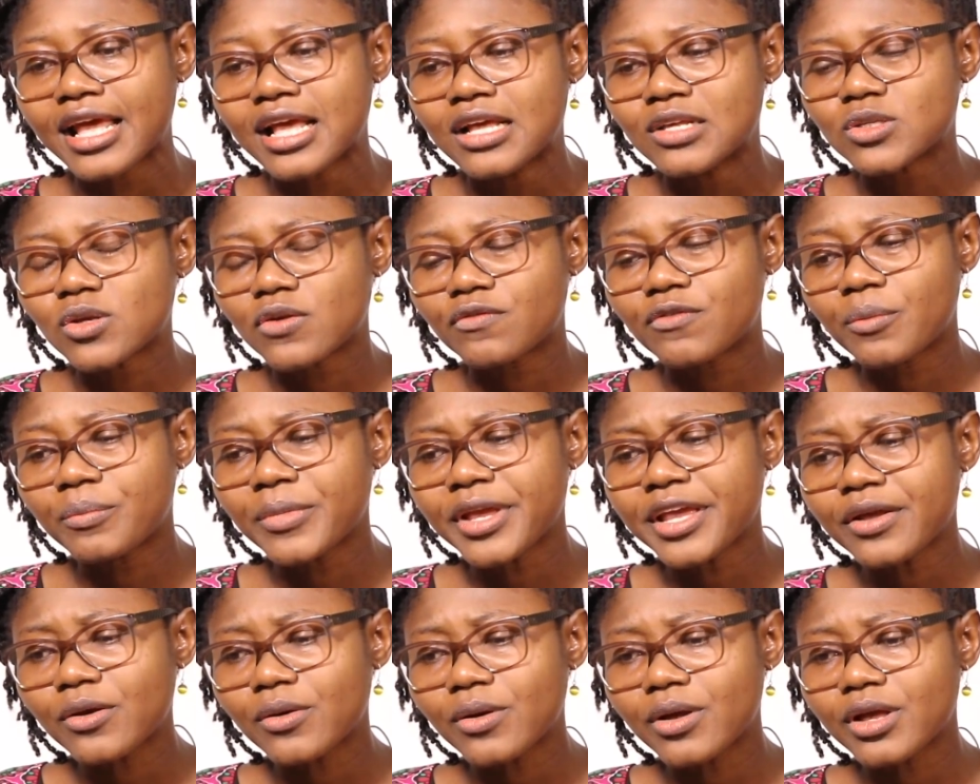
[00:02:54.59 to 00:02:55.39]
So for
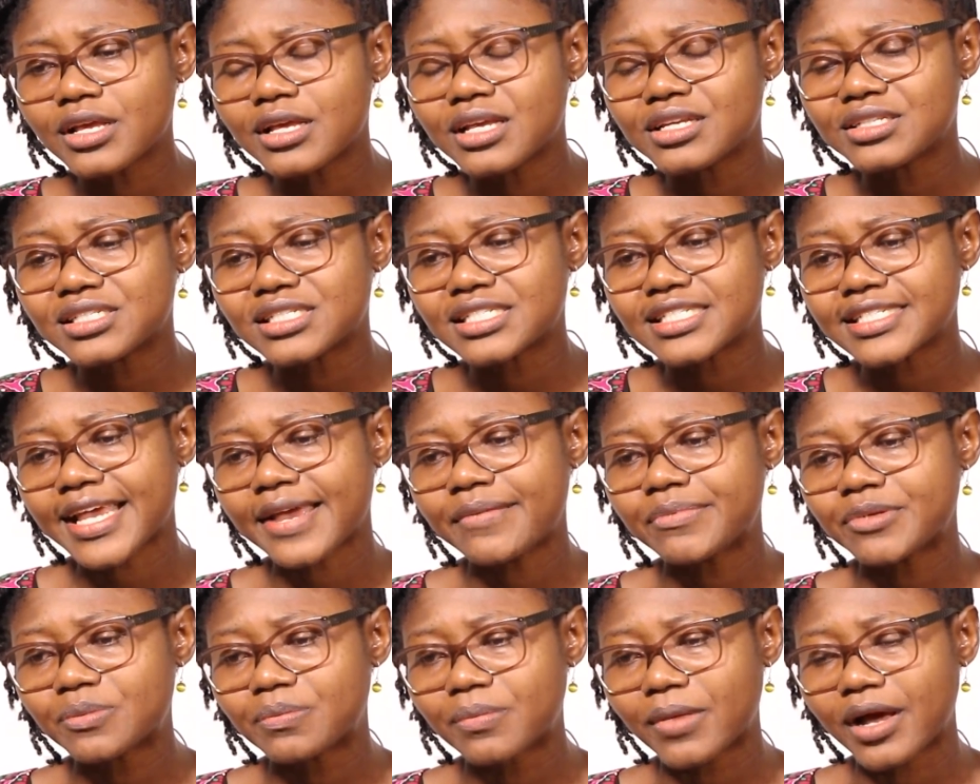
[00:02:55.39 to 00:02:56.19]
me, it
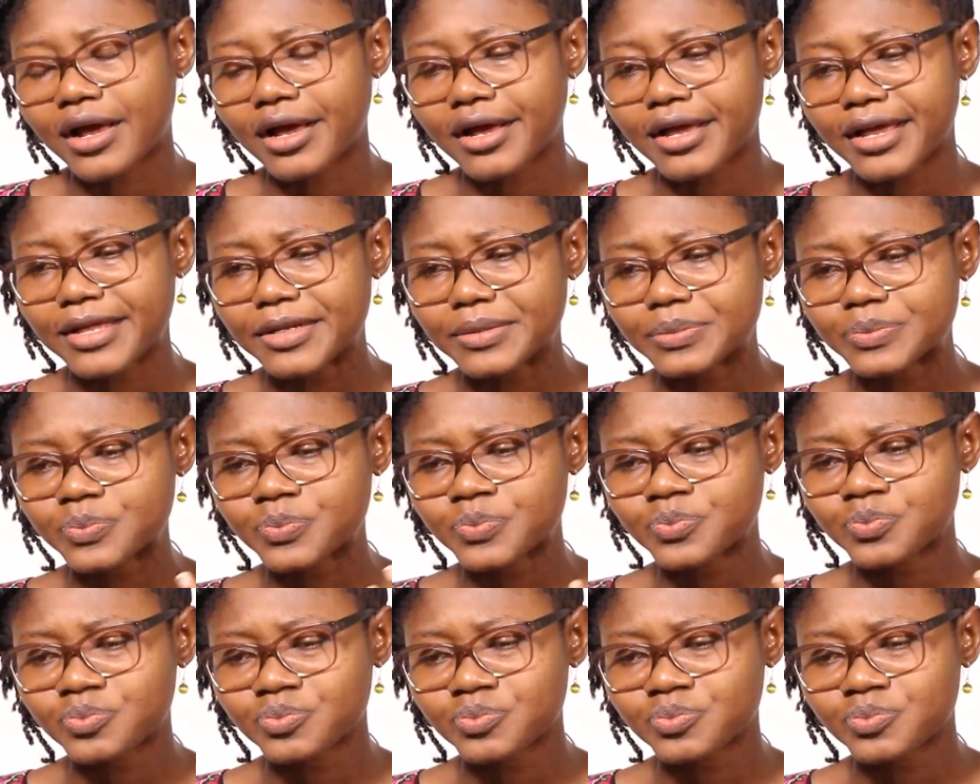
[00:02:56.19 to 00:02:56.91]
shaped my